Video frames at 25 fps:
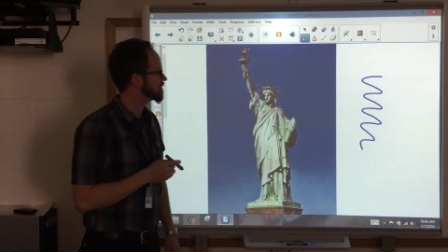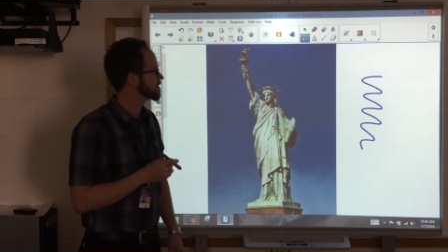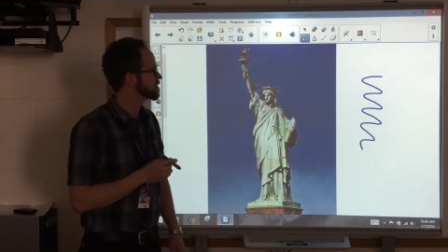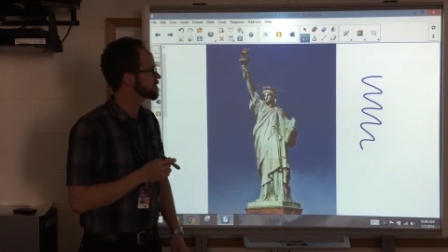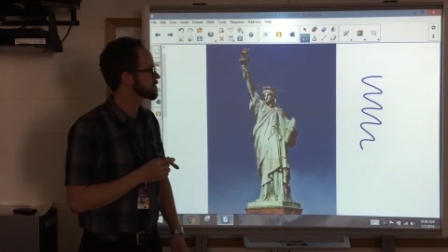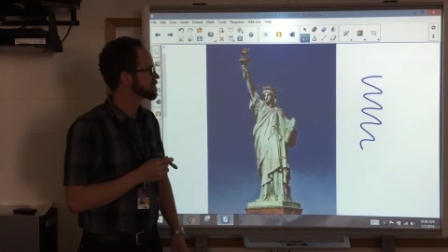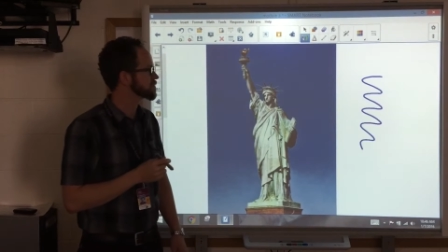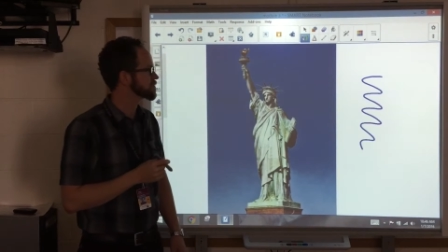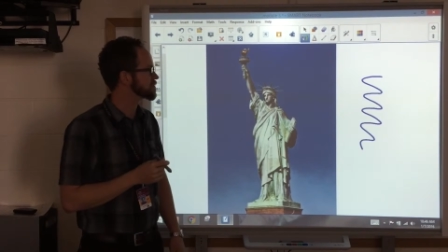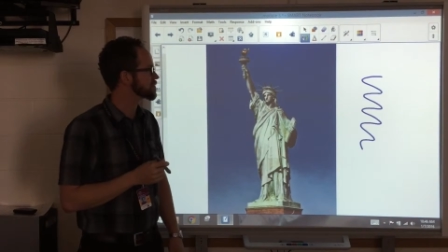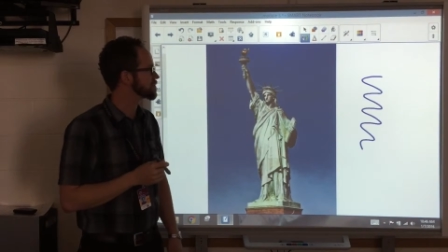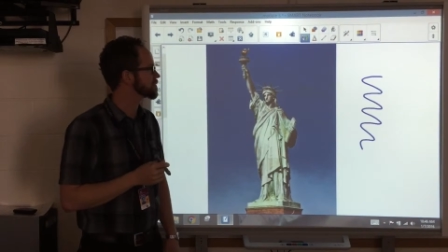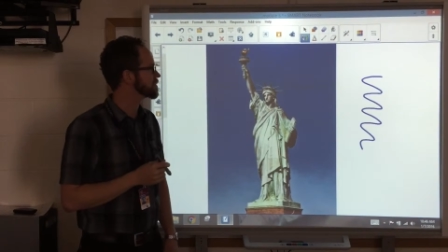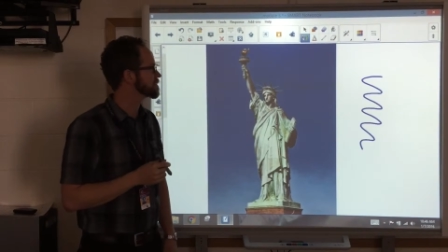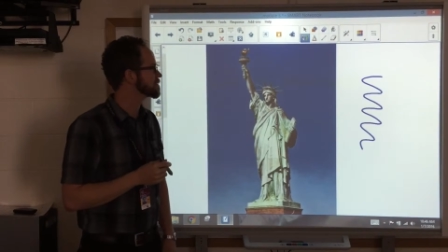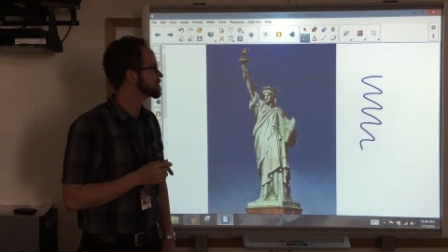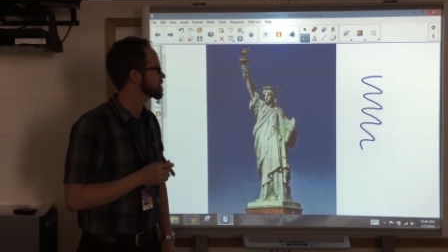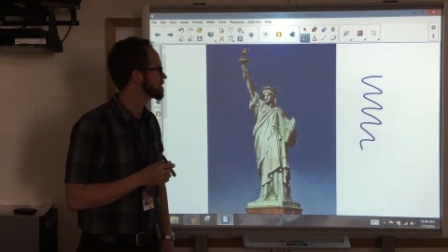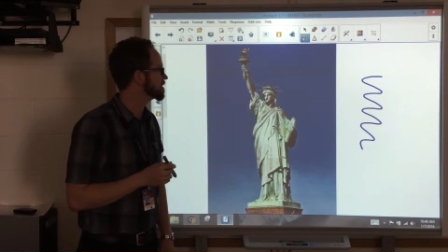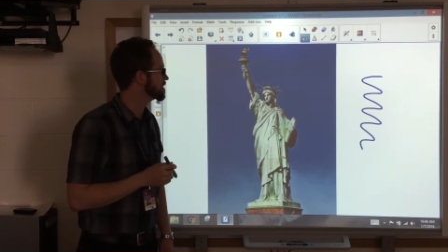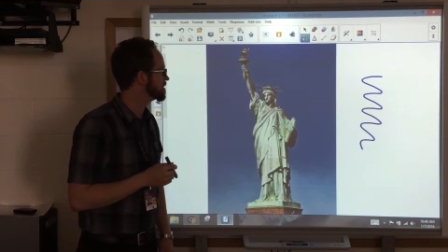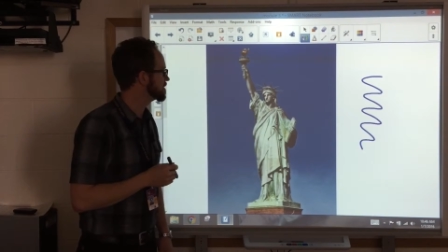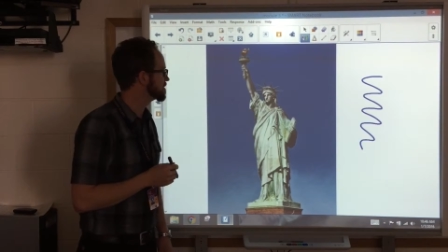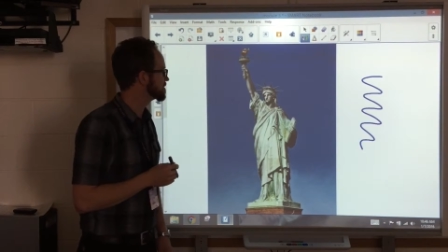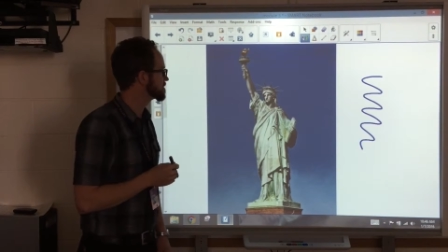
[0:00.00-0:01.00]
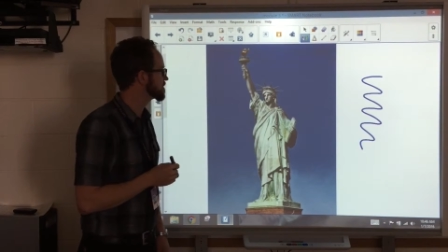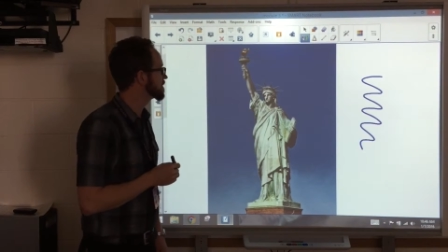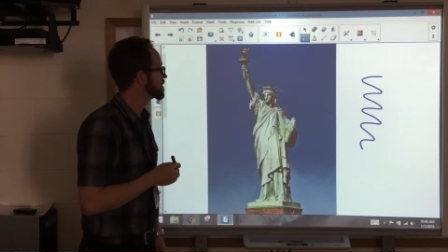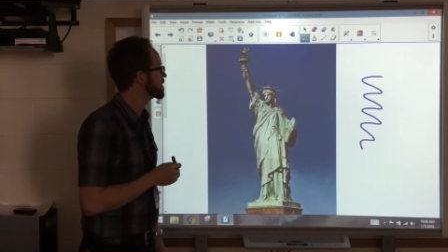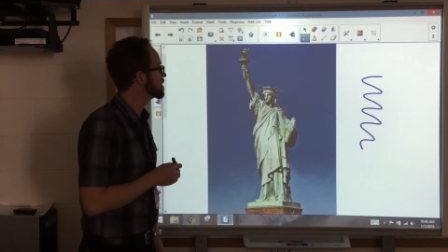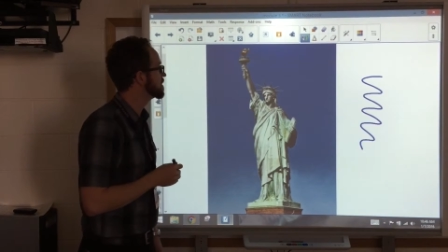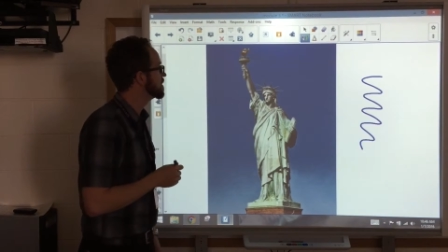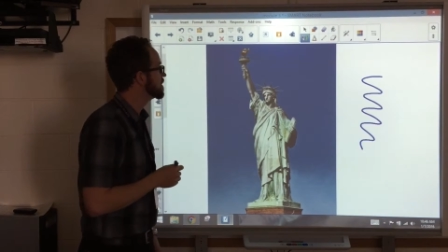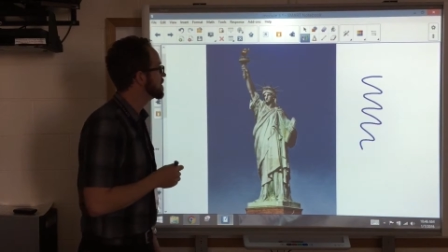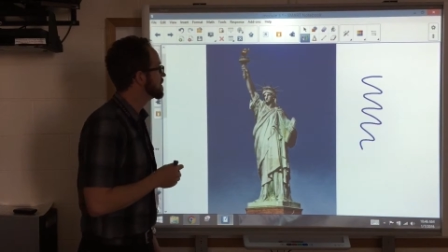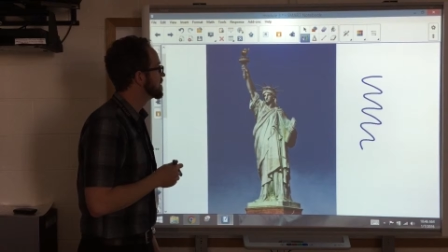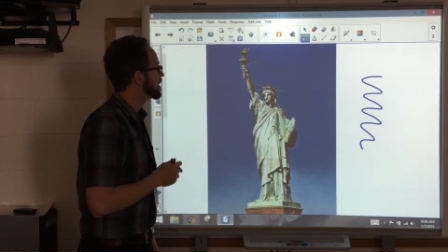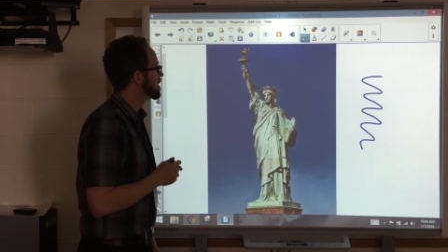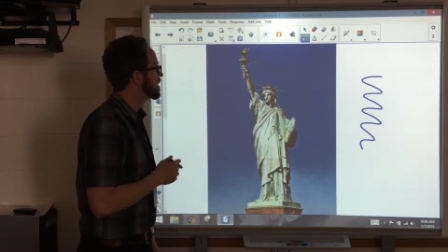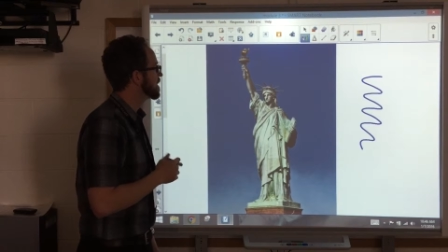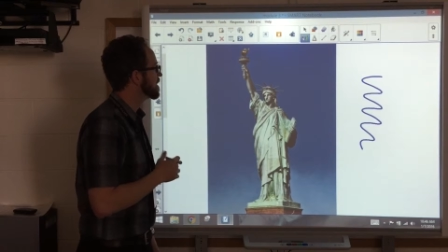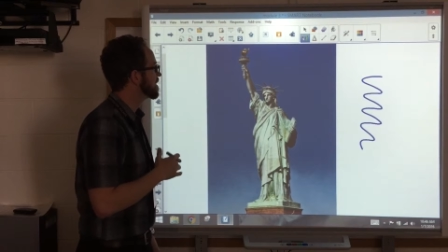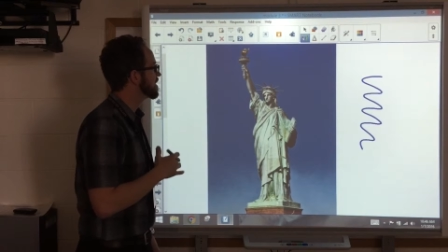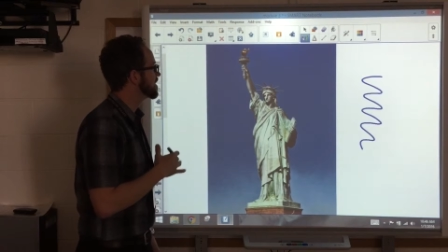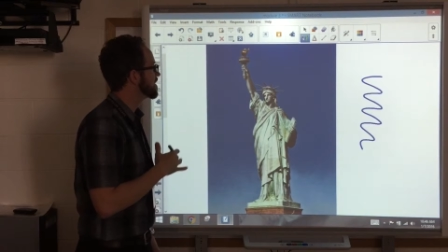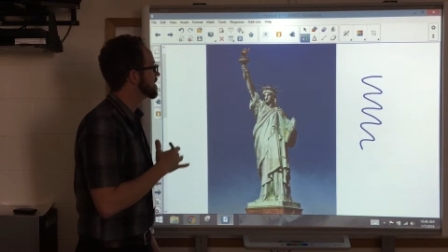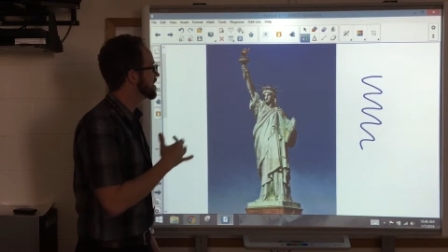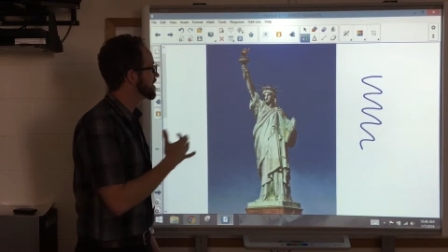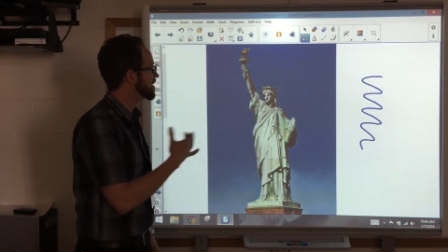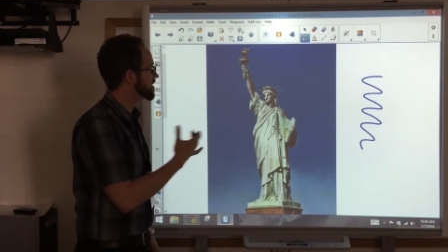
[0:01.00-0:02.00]
play on your students is that
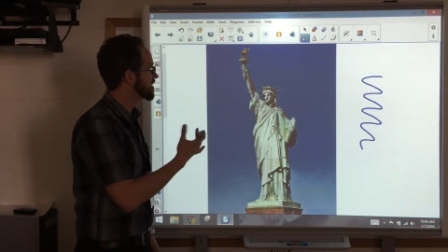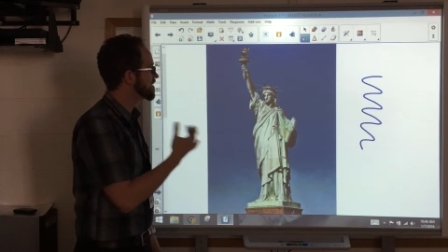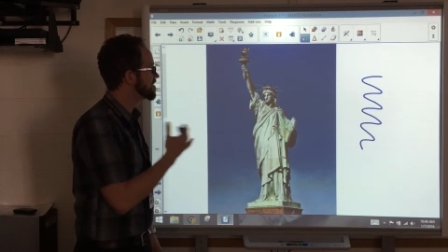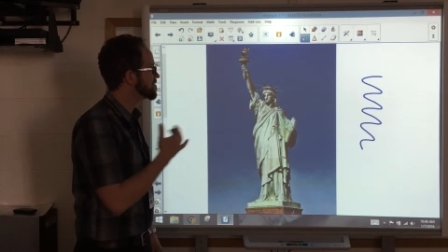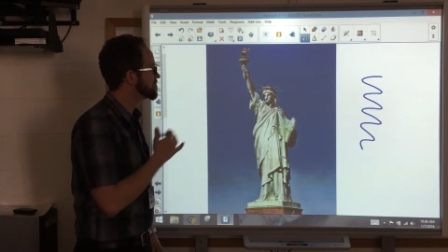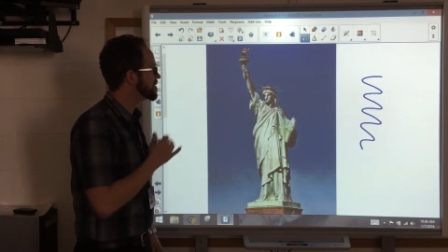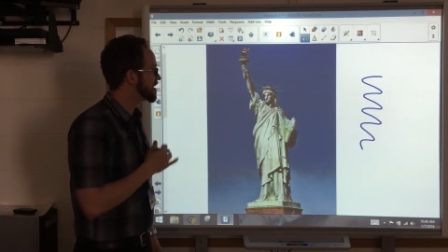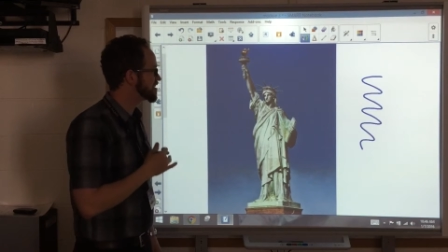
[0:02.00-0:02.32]
in